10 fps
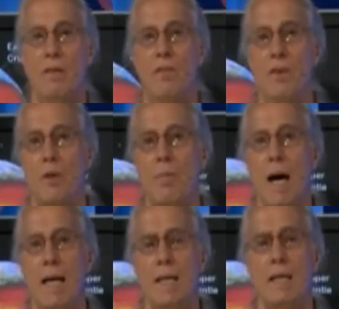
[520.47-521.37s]
For the
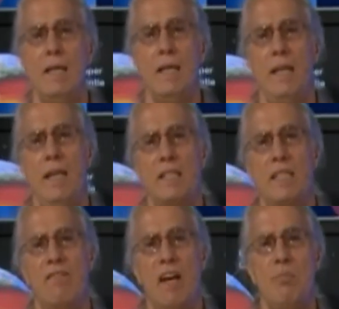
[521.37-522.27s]
Maya, it is
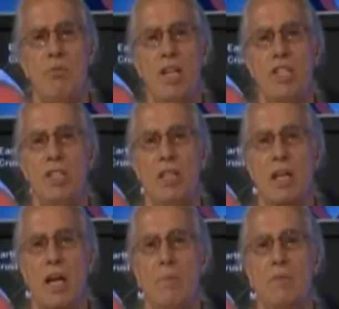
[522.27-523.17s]
a vibration
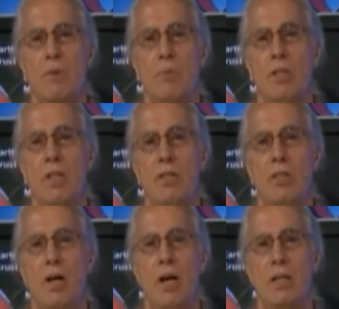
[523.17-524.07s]
that comes from within
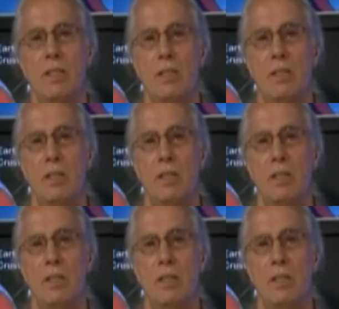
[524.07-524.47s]
your heart.